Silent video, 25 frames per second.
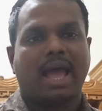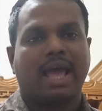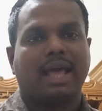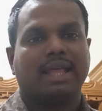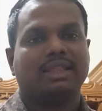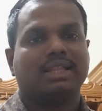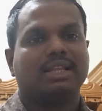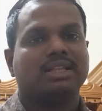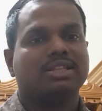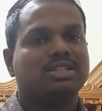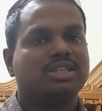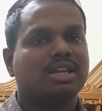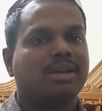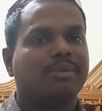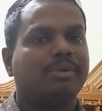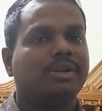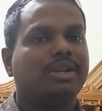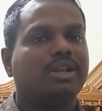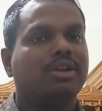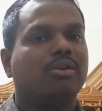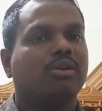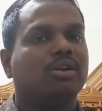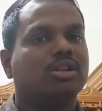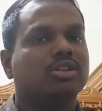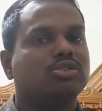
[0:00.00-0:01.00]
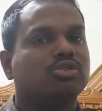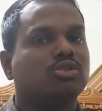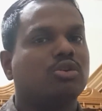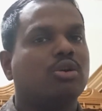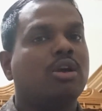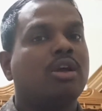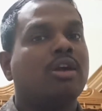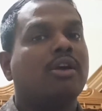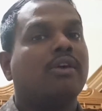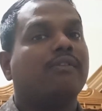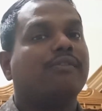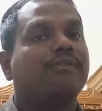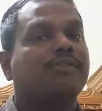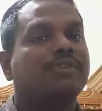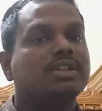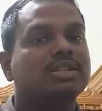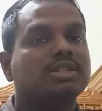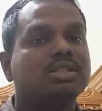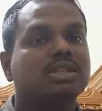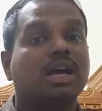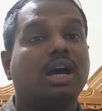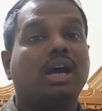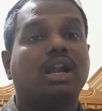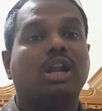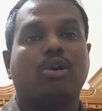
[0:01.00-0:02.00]
and the Gemini also
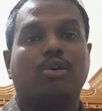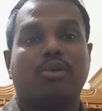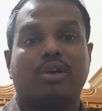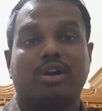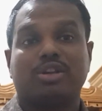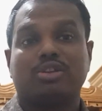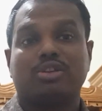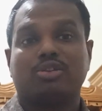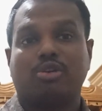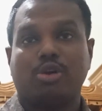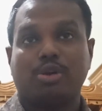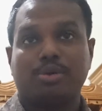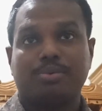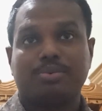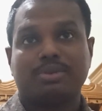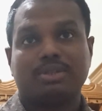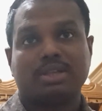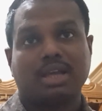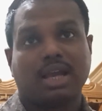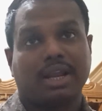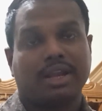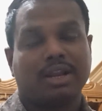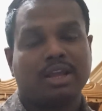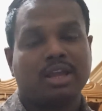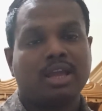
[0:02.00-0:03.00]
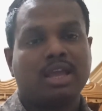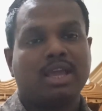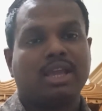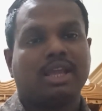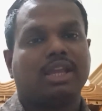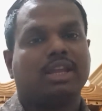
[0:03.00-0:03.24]
feature our website.